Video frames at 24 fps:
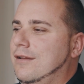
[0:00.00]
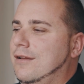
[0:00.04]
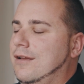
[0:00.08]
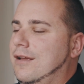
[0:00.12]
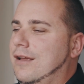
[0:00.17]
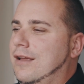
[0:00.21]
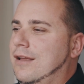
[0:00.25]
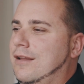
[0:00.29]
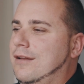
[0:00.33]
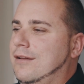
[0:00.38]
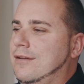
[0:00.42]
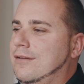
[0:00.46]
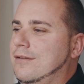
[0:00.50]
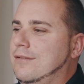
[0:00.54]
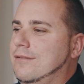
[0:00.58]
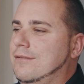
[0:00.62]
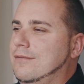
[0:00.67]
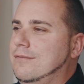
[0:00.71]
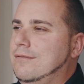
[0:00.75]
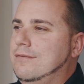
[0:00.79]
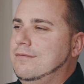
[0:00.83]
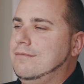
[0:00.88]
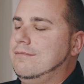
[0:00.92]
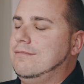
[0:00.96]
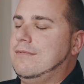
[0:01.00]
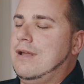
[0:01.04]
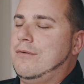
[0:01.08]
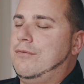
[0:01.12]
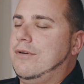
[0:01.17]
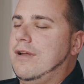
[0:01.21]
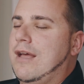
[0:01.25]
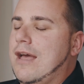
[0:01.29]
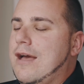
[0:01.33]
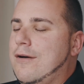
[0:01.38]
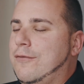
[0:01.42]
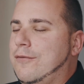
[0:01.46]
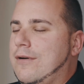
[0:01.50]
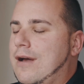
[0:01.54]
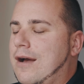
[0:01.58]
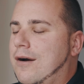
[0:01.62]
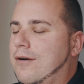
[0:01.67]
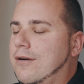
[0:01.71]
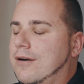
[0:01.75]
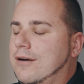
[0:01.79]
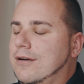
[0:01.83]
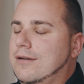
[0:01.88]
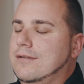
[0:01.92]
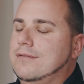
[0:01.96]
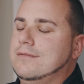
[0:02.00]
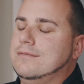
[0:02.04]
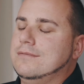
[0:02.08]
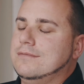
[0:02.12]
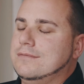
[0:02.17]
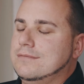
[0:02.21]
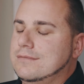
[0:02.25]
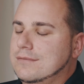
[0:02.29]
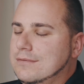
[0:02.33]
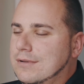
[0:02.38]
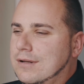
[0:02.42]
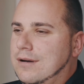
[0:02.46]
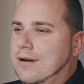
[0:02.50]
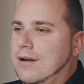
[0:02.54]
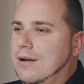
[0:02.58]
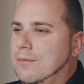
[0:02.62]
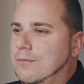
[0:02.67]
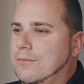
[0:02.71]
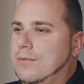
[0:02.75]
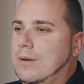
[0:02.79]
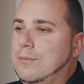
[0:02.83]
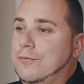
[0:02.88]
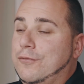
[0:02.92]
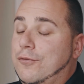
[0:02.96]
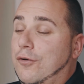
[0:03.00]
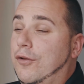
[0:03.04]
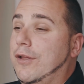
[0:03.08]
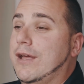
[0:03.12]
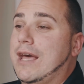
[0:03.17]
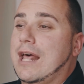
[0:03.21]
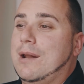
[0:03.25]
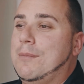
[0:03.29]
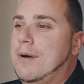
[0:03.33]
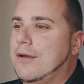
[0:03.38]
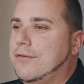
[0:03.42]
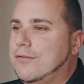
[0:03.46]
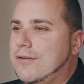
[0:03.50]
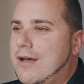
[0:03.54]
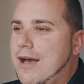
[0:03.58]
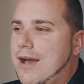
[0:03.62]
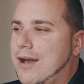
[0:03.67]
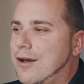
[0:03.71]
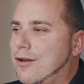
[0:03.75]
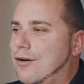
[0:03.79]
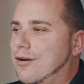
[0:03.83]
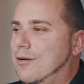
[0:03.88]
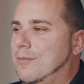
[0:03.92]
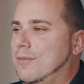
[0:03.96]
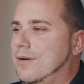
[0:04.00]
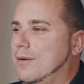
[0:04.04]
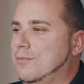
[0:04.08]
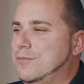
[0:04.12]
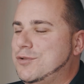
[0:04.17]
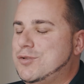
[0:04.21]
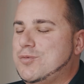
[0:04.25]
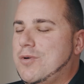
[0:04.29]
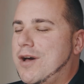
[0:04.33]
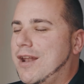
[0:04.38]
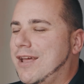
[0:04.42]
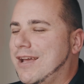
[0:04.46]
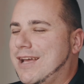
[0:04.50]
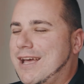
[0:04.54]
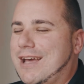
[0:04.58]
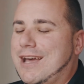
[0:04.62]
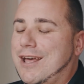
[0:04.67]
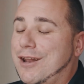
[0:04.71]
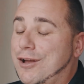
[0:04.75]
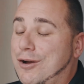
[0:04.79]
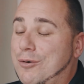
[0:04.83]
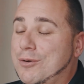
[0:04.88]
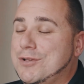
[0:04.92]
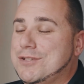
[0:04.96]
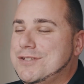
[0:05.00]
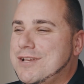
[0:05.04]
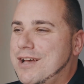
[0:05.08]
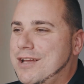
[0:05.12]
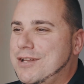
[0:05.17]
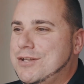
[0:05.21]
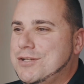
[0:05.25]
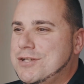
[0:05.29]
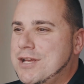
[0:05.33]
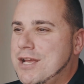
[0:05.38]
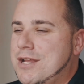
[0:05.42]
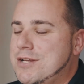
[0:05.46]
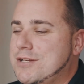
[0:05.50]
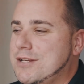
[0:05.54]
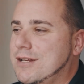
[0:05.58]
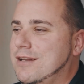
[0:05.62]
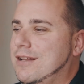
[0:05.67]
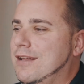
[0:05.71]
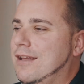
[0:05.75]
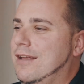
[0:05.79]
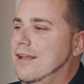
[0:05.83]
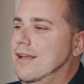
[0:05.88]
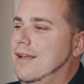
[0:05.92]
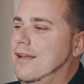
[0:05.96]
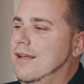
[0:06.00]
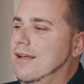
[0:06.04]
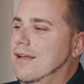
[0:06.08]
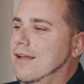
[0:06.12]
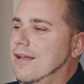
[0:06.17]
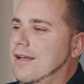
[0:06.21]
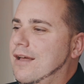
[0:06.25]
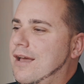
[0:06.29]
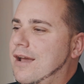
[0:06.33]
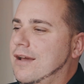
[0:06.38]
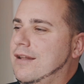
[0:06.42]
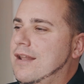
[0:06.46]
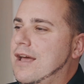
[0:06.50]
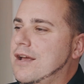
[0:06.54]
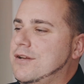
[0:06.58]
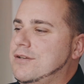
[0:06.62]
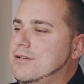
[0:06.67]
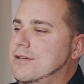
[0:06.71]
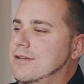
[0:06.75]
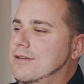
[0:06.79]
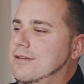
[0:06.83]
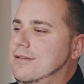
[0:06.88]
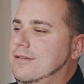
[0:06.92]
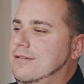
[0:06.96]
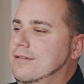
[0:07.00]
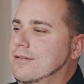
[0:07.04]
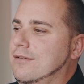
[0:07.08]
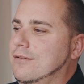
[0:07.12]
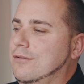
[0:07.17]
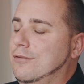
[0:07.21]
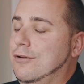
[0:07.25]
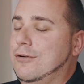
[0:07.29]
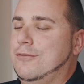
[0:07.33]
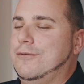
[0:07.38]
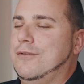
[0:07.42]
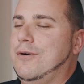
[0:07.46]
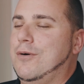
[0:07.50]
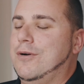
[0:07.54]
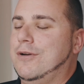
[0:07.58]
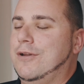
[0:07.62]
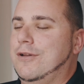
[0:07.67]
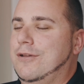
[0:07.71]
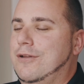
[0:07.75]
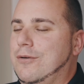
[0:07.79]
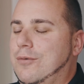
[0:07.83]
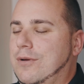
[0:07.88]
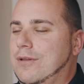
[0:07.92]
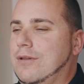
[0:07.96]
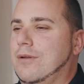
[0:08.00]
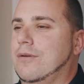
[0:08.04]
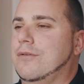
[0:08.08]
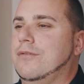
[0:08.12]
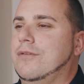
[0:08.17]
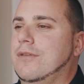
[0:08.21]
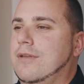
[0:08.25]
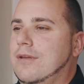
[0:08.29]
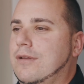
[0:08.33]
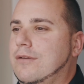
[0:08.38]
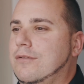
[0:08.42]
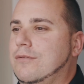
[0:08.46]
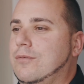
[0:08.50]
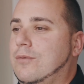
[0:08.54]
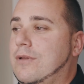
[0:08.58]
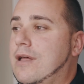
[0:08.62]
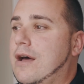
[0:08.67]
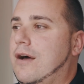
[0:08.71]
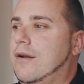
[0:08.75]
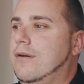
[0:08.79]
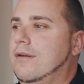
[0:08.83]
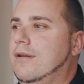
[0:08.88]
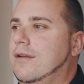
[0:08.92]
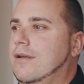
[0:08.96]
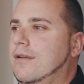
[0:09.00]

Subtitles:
and every half hour, I'm falling out of my socket or I'm sweating, I gotta go inside and change it. I can actually look forward to doing those things without